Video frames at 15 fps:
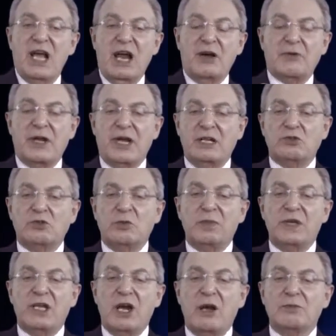area to
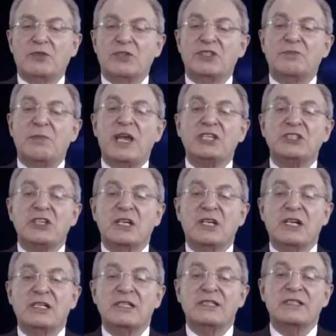become the
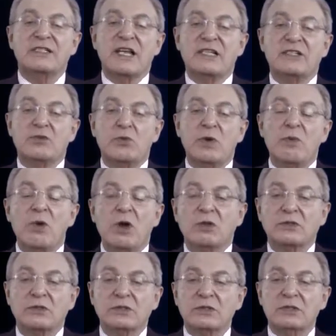specialized cells we
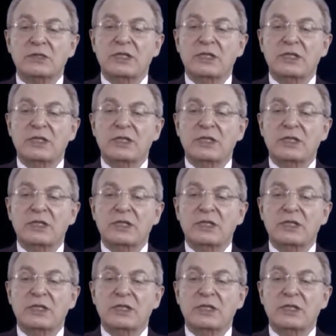want.